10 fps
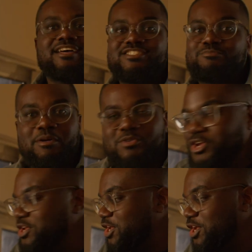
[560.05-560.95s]
It's been,
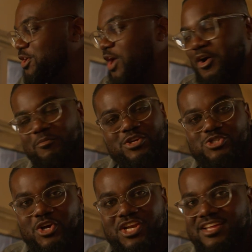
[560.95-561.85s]
you know, I hope you
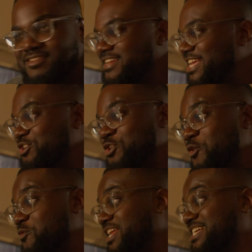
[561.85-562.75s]
enjoyed it. You
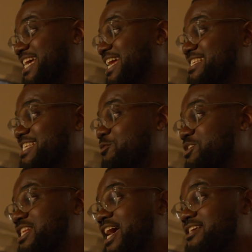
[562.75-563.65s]
know, really excited to see
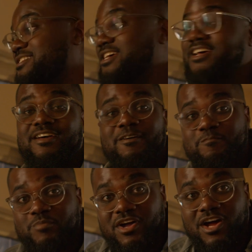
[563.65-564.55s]
what's next.
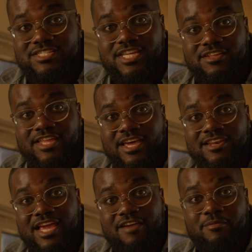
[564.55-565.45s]
But until
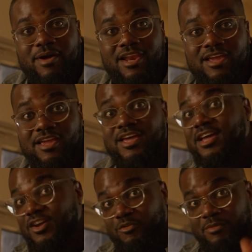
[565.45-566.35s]
then, everybody,
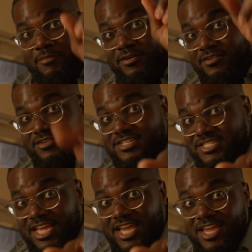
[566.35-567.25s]
remember,
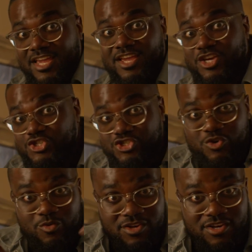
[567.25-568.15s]
stay
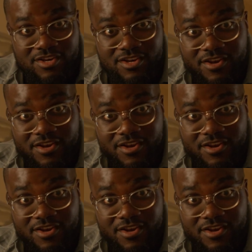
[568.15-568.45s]
shooting.